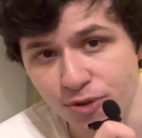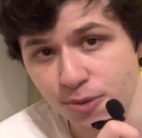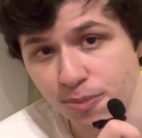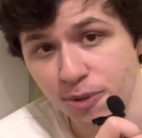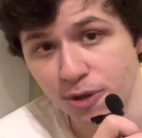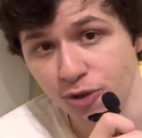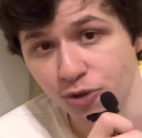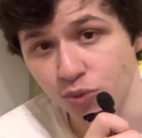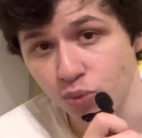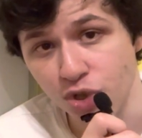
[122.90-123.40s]

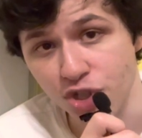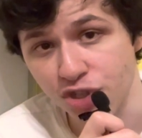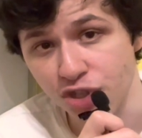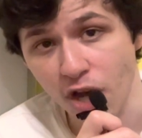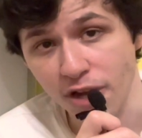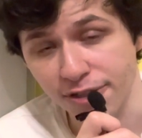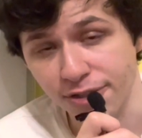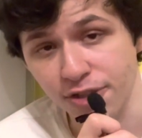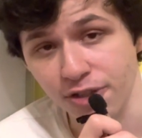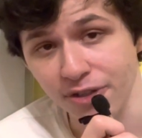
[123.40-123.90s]
period was
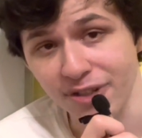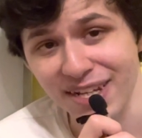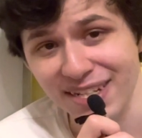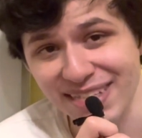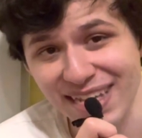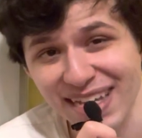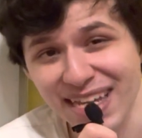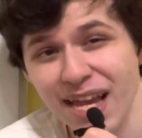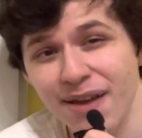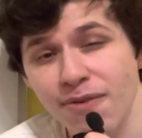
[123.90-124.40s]
not good as
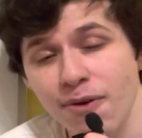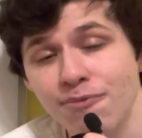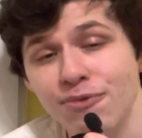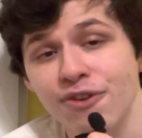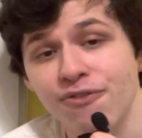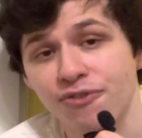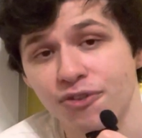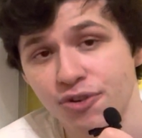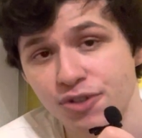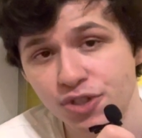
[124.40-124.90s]
they gave up the
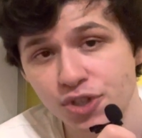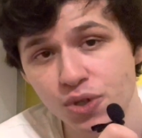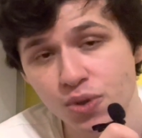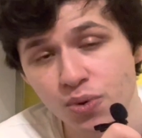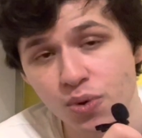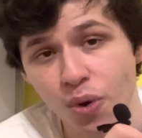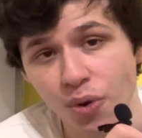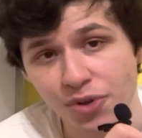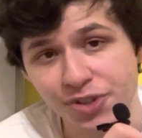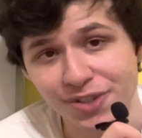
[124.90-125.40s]
first two
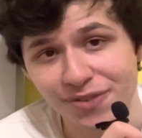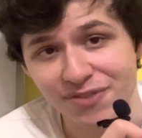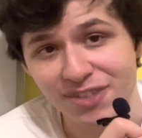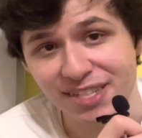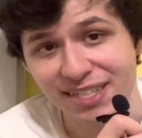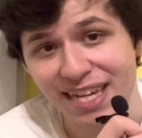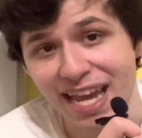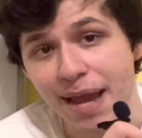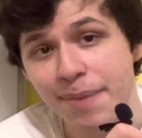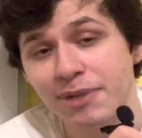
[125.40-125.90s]
goals of
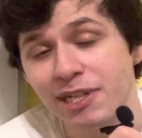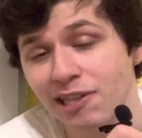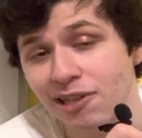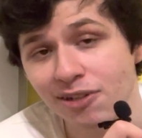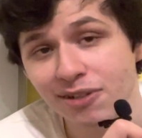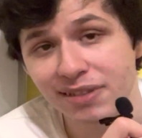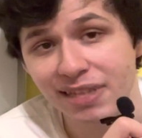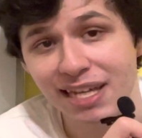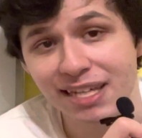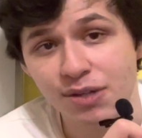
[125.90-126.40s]
this game, and it
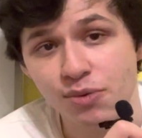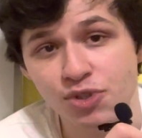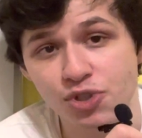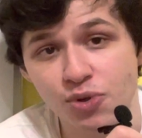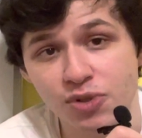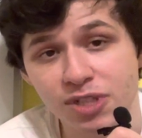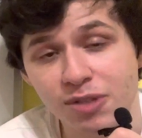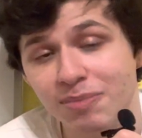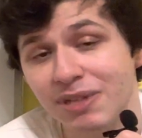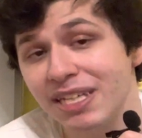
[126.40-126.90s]
looked like it was
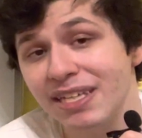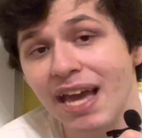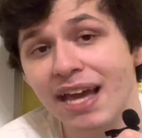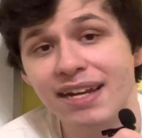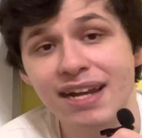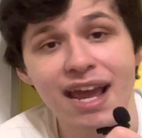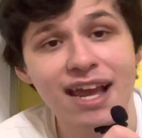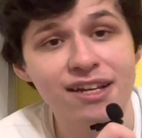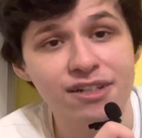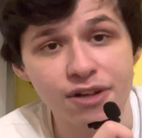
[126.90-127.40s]
going to be
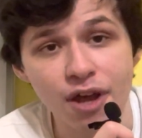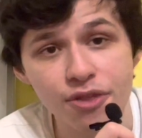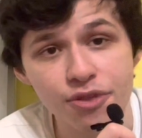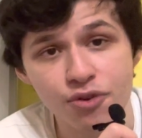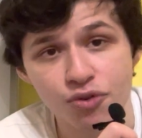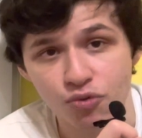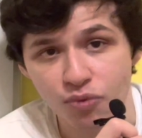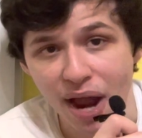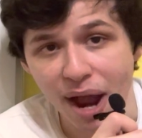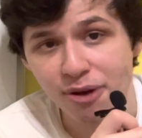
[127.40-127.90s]
yet
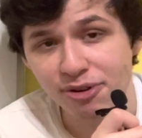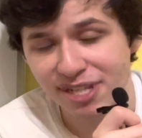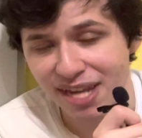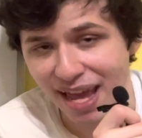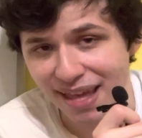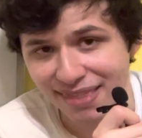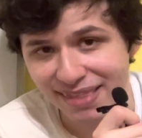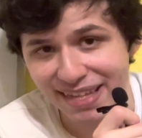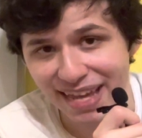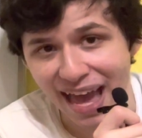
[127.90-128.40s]
another rout
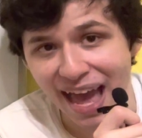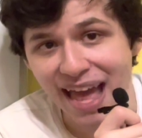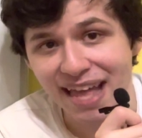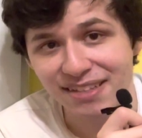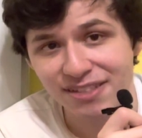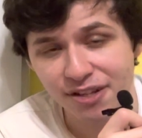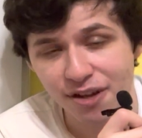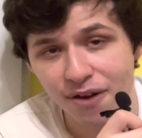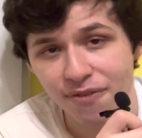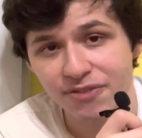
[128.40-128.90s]
at the
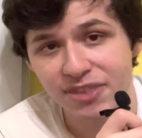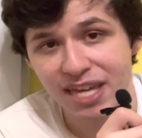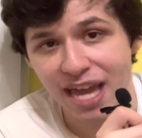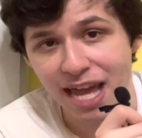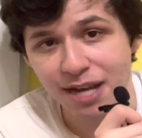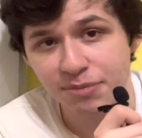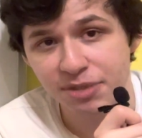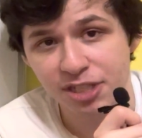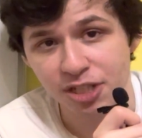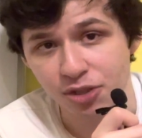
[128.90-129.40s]
hands of the
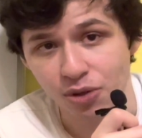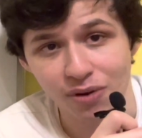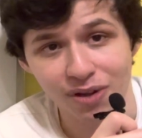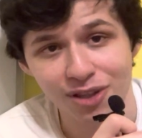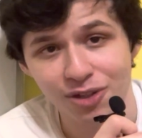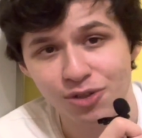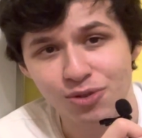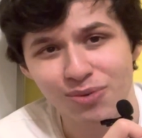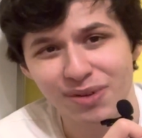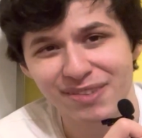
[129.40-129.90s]
Edmonton
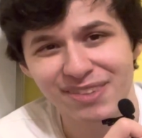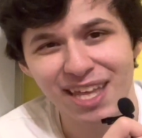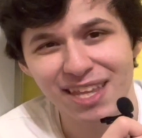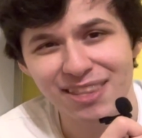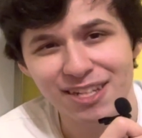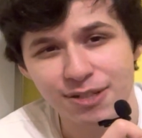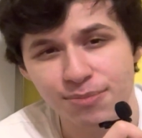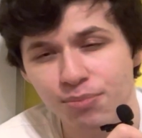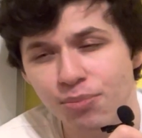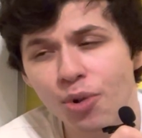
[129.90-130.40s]
Oilers, who had done
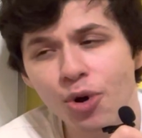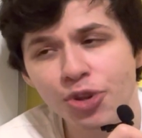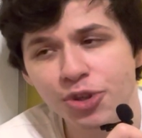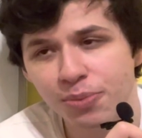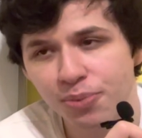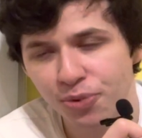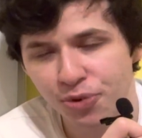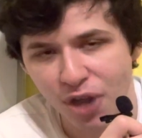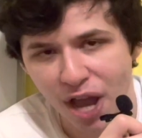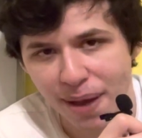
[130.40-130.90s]
this
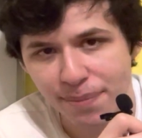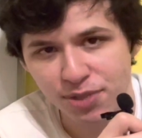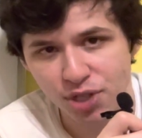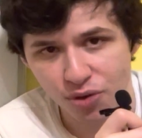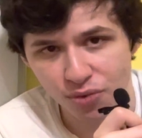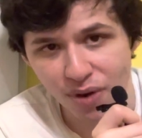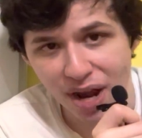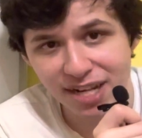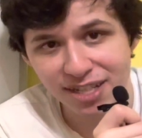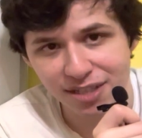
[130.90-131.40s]
multiple times
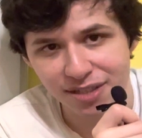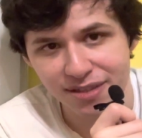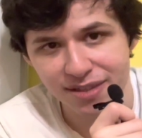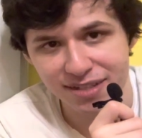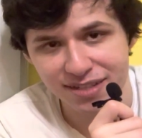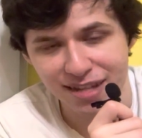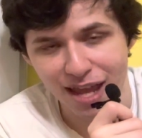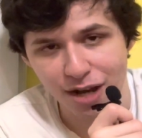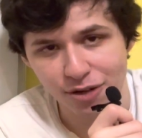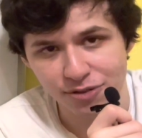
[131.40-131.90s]
already to the
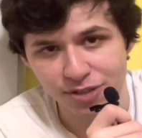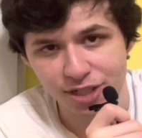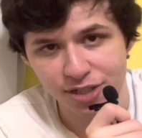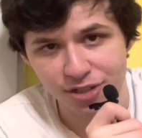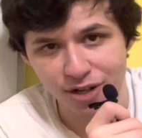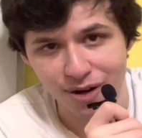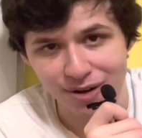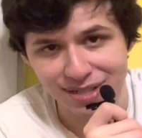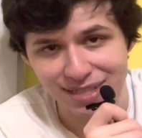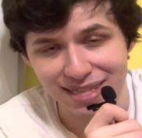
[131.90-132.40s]
San Jose
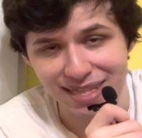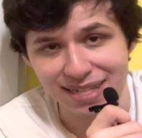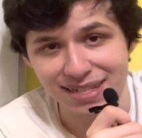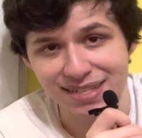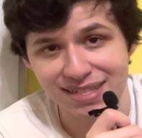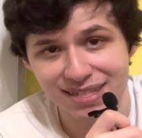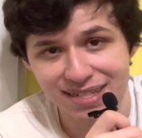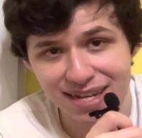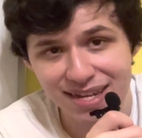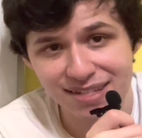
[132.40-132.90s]
Sharks this
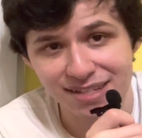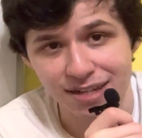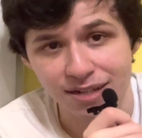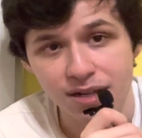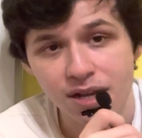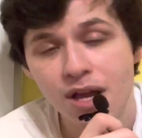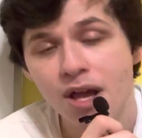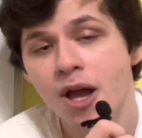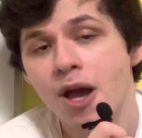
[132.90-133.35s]
season.